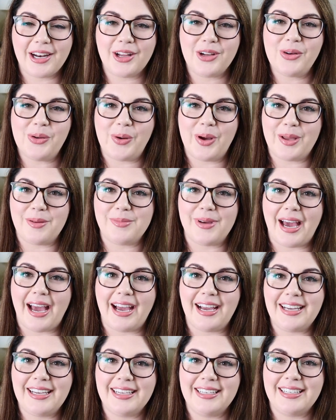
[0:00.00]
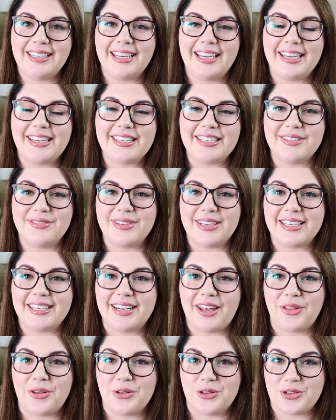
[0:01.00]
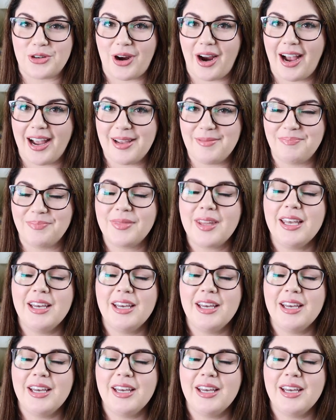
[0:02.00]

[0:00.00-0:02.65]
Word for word: on going back and giving another try.